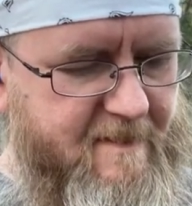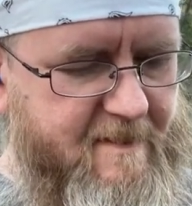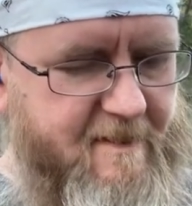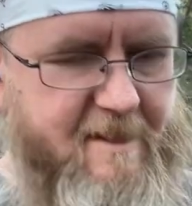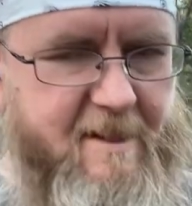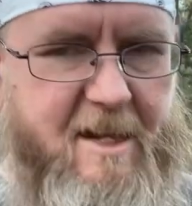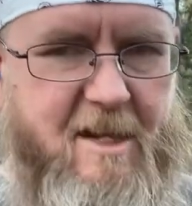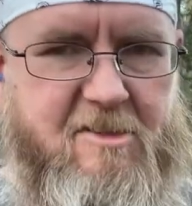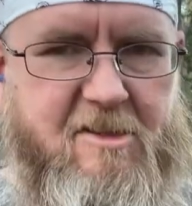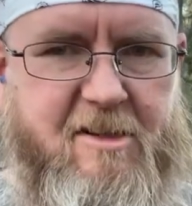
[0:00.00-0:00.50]

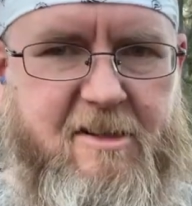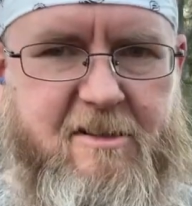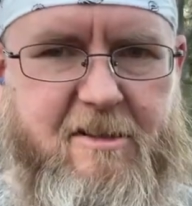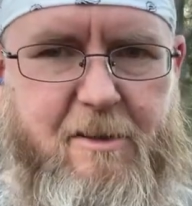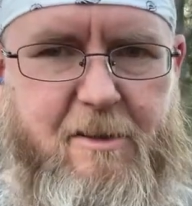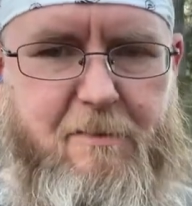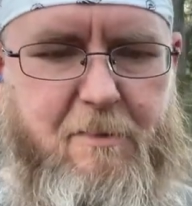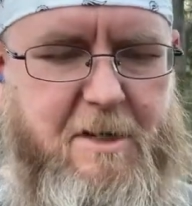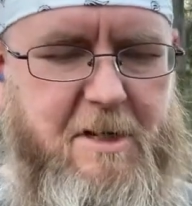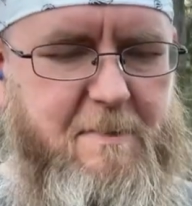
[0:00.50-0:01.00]
It's just
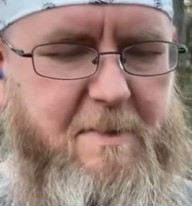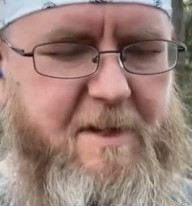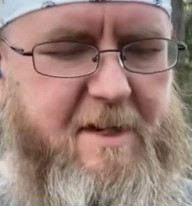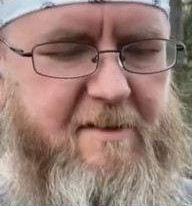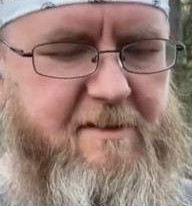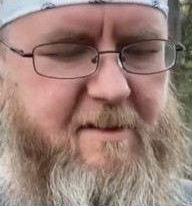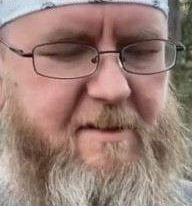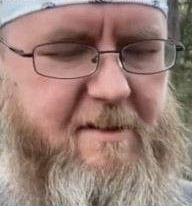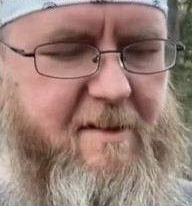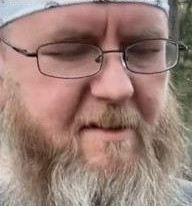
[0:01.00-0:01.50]
so weird
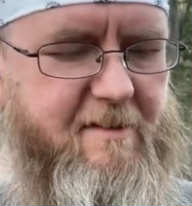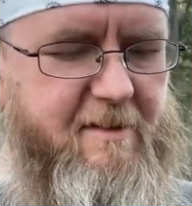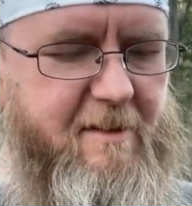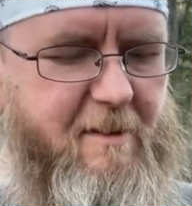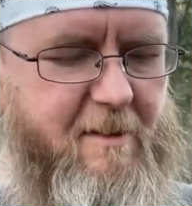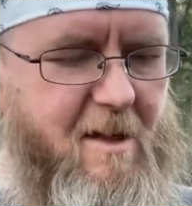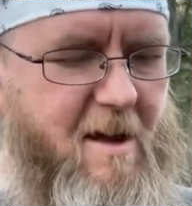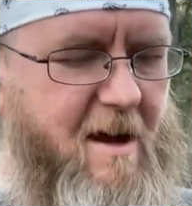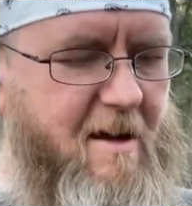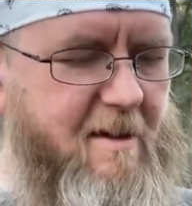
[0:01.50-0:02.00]
because it doesn't
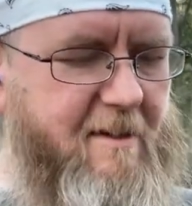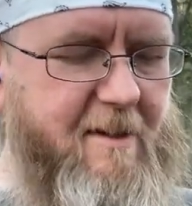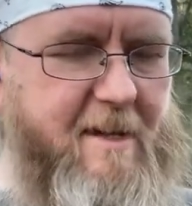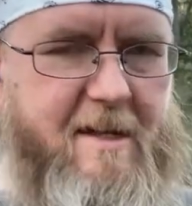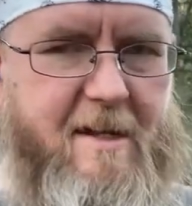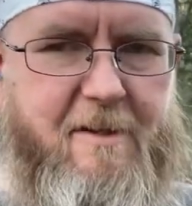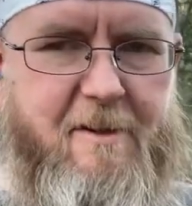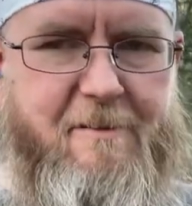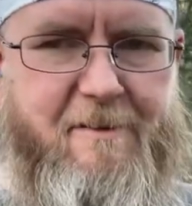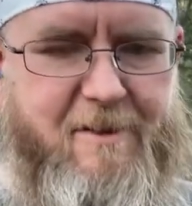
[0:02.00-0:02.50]
lock, and
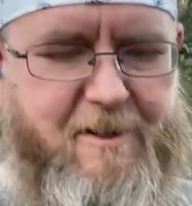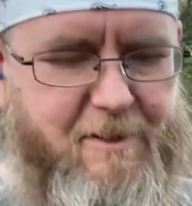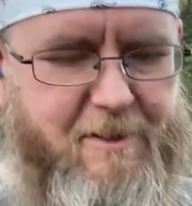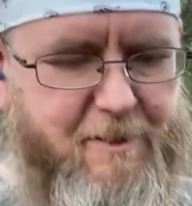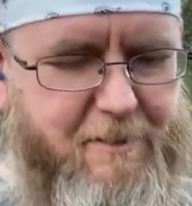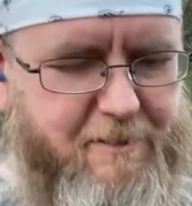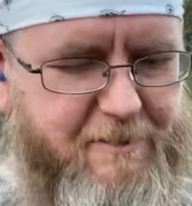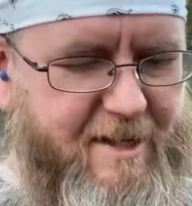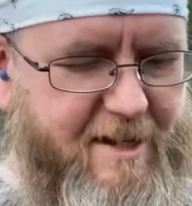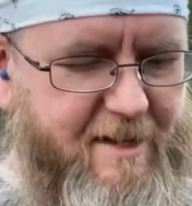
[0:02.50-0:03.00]
I don't want to
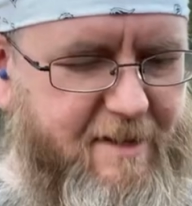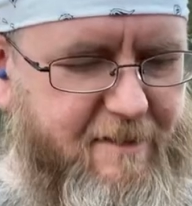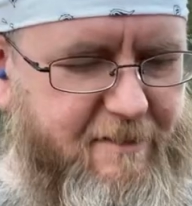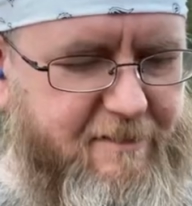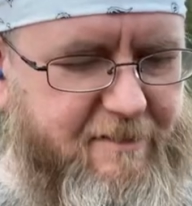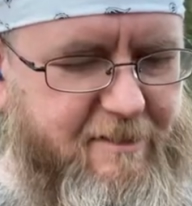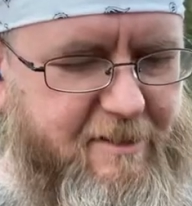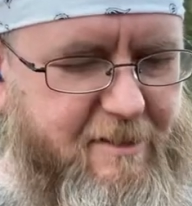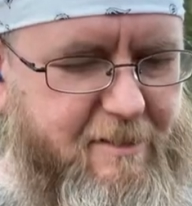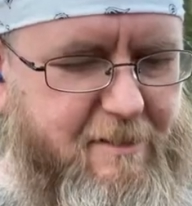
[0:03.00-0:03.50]
hold there.
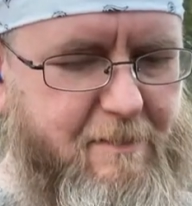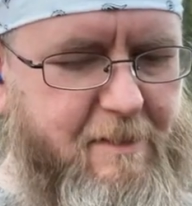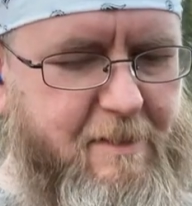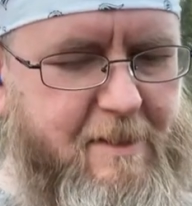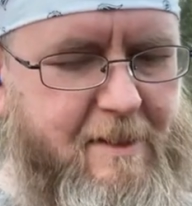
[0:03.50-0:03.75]
So